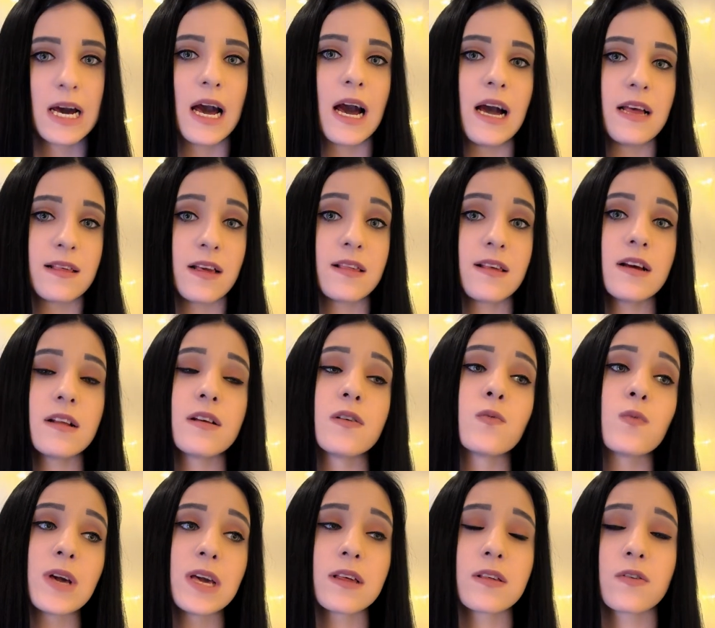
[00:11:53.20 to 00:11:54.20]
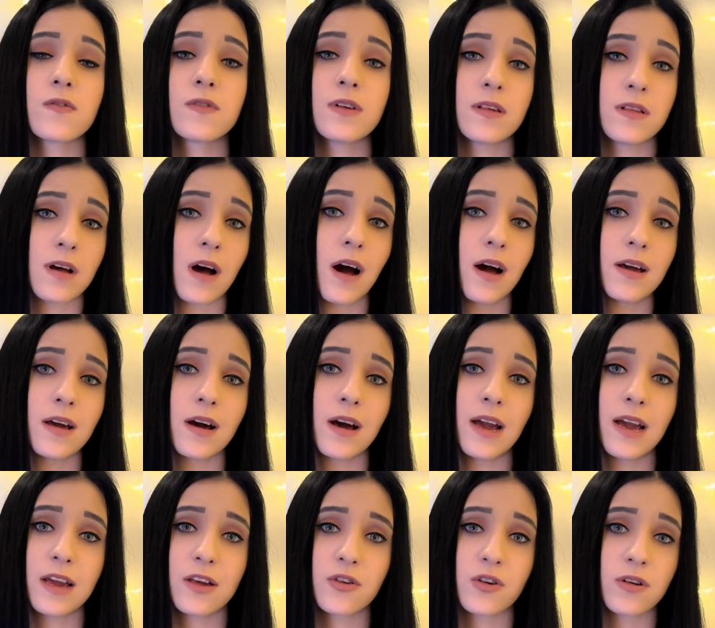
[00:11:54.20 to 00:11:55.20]
As I said, in Wings of Desire,
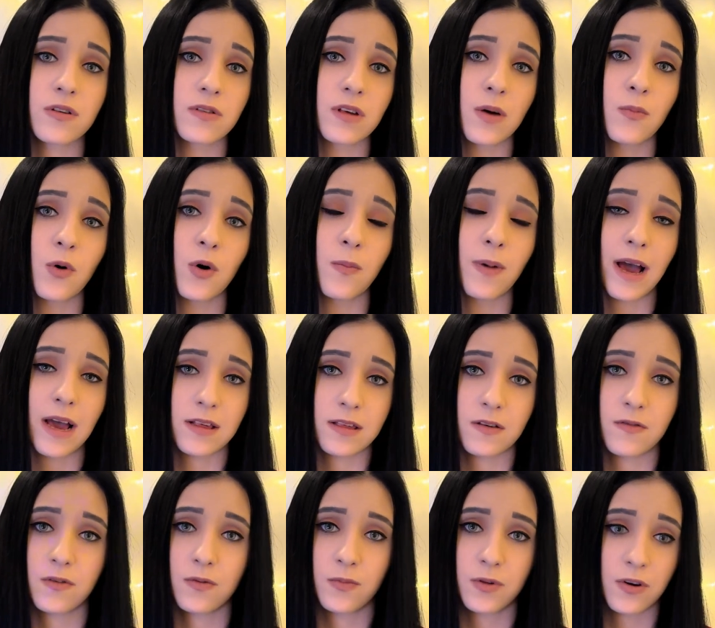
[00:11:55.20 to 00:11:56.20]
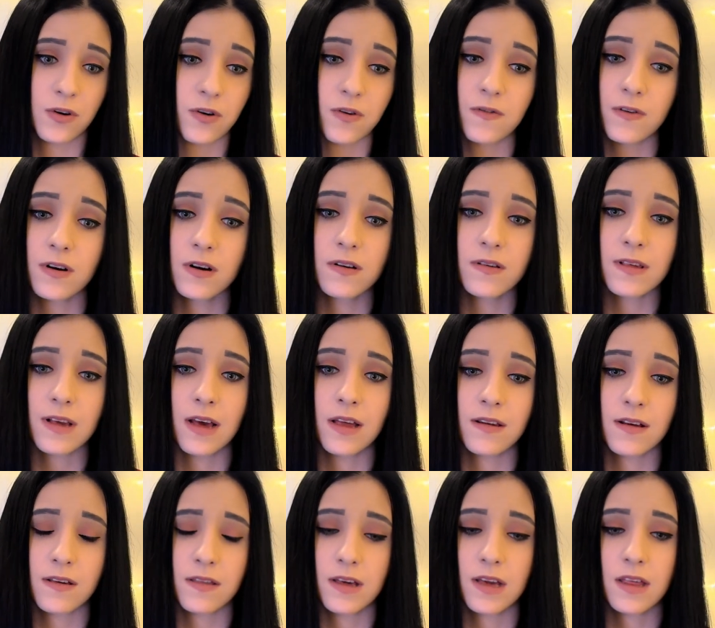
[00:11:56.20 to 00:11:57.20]
angels are more passive observers, and
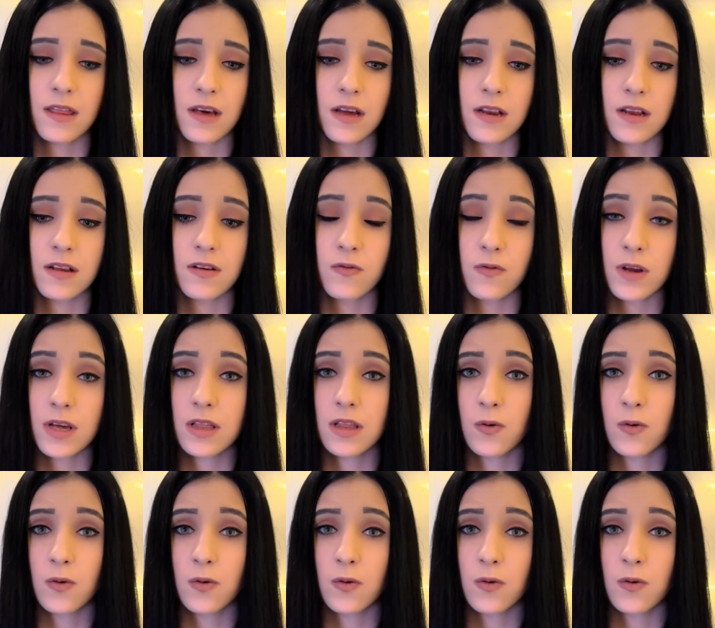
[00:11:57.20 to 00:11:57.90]
I think that it really